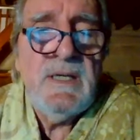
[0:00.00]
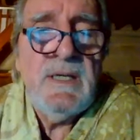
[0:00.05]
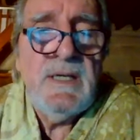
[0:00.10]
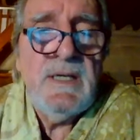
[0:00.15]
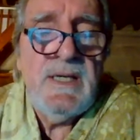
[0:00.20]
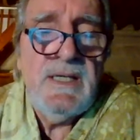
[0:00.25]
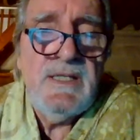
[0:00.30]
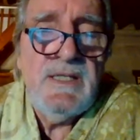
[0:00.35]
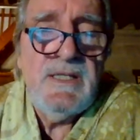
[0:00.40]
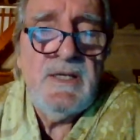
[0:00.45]

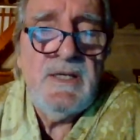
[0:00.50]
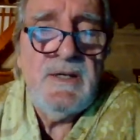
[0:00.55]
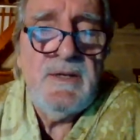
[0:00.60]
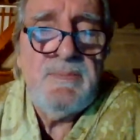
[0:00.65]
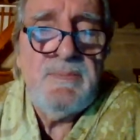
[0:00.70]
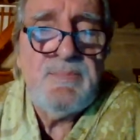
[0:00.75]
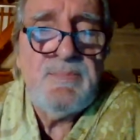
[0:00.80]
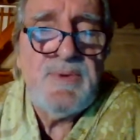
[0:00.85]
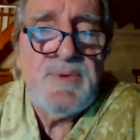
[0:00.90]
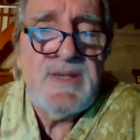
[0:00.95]
in the
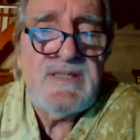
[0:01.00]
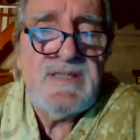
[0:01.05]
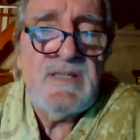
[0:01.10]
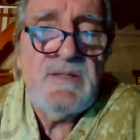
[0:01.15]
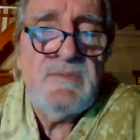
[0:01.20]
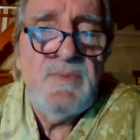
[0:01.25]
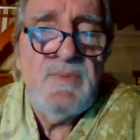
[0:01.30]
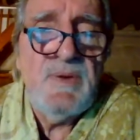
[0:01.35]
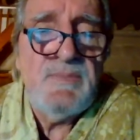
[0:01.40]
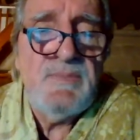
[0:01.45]
present
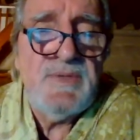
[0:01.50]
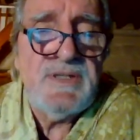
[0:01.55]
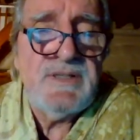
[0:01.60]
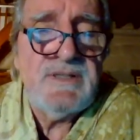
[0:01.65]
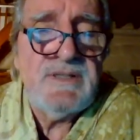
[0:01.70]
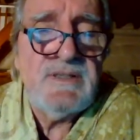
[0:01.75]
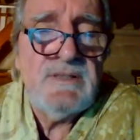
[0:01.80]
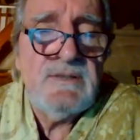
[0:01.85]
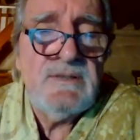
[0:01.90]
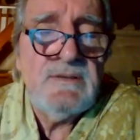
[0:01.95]

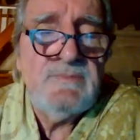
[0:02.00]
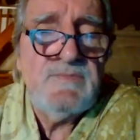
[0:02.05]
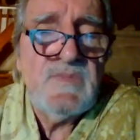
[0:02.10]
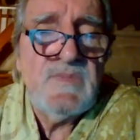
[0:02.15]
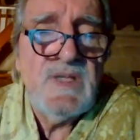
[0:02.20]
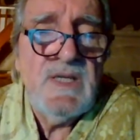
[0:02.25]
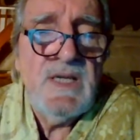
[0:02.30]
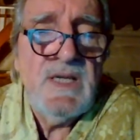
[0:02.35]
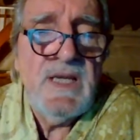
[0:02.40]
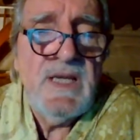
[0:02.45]
moment,
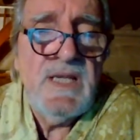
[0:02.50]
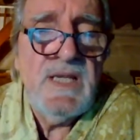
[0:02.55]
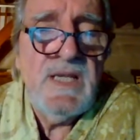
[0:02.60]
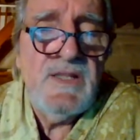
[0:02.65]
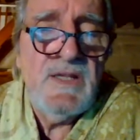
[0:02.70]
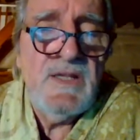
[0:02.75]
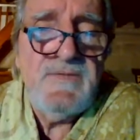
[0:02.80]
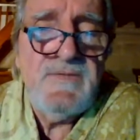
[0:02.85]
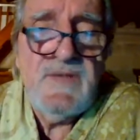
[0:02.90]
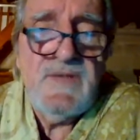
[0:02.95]
in the
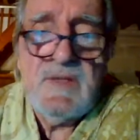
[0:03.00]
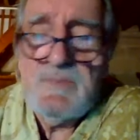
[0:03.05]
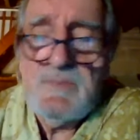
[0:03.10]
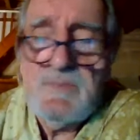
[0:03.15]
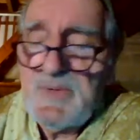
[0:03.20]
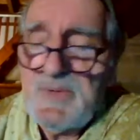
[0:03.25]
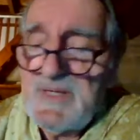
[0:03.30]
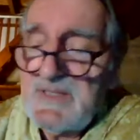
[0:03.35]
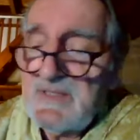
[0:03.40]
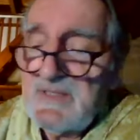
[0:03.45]
living
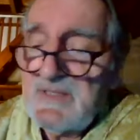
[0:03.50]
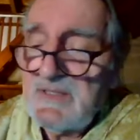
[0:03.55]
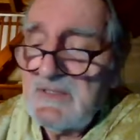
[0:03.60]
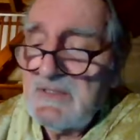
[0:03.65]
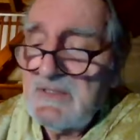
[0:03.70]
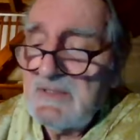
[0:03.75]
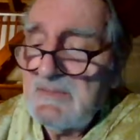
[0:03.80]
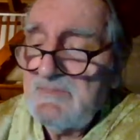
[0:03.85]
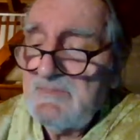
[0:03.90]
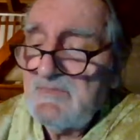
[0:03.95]
present.
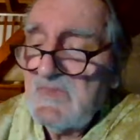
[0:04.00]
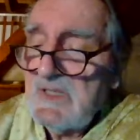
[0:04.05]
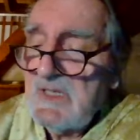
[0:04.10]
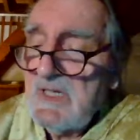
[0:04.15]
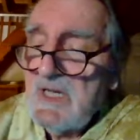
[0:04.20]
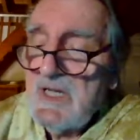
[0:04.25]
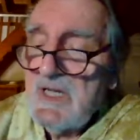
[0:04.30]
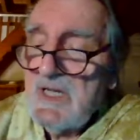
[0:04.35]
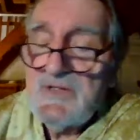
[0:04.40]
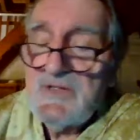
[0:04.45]

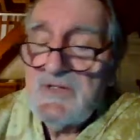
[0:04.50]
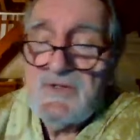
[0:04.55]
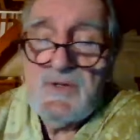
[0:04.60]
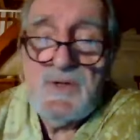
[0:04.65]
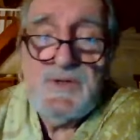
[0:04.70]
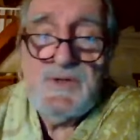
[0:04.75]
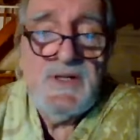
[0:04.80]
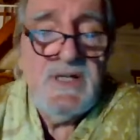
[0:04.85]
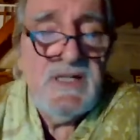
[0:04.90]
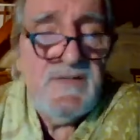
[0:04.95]
So
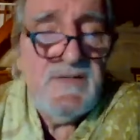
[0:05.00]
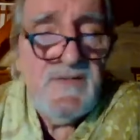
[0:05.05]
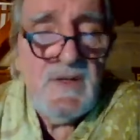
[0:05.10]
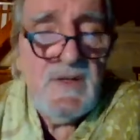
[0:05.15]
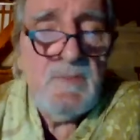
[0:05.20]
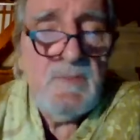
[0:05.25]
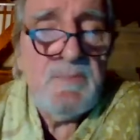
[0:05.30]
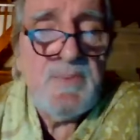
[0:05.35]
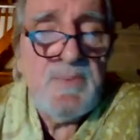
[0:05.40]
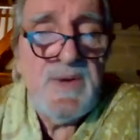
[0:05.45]
the living
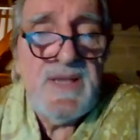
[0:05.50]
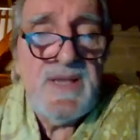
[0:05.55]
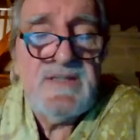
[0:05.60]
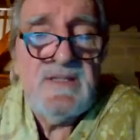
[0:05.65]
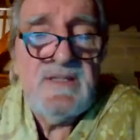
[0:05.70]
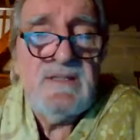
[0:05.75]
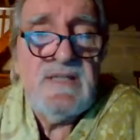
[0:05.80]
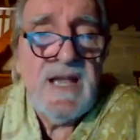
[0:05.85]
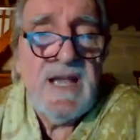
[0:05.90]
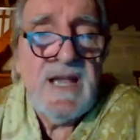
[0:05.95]
present
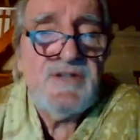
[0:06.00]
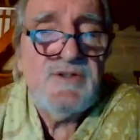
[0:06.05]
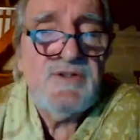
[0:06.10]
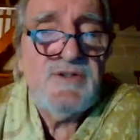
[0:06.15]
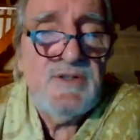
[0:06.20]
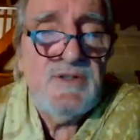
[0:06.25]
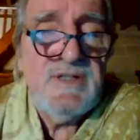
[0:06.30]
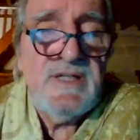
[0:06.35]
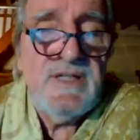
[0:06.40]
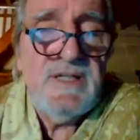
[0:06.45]

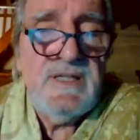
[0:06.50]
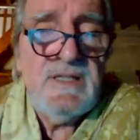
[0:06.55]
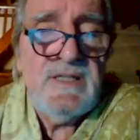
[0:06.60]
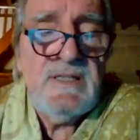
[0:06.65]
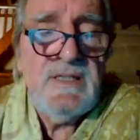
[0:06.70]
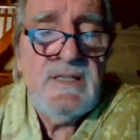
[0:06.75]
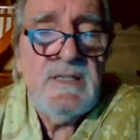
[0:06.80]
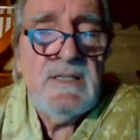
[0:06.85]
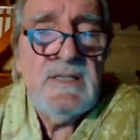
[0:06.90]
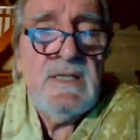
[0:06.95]
actually
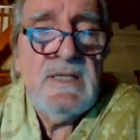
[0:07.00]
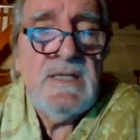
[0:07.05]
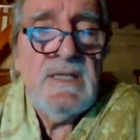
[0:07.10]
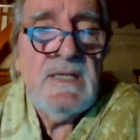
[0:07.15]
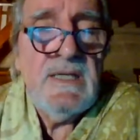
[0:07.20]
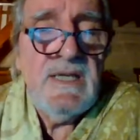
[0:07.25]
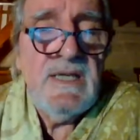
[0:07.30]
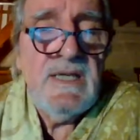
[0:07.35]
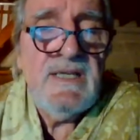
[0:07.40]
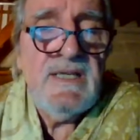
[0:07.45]

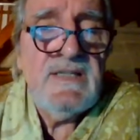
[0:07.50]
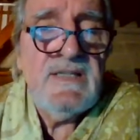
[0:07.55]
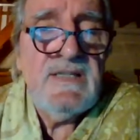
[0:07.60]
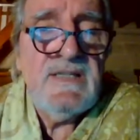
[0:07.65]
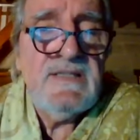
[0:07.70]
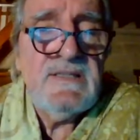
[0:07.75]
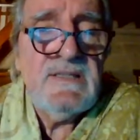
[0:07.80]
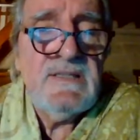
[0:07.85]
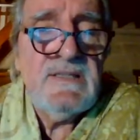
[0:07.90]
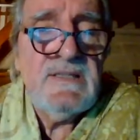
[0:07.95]
is
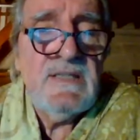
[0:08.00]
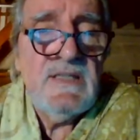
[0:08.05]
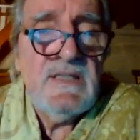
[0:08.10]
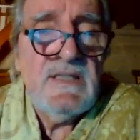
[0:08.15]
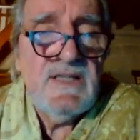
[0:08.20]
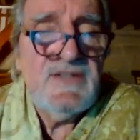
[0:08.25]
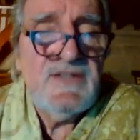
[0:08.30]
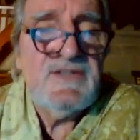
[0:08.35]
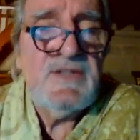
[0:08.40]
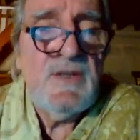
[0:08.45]

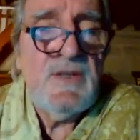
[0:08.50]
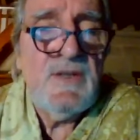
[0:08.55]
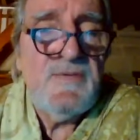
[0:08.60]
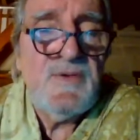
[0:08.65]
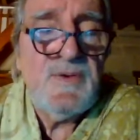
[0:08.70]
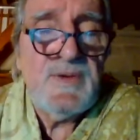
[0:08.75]
suffering.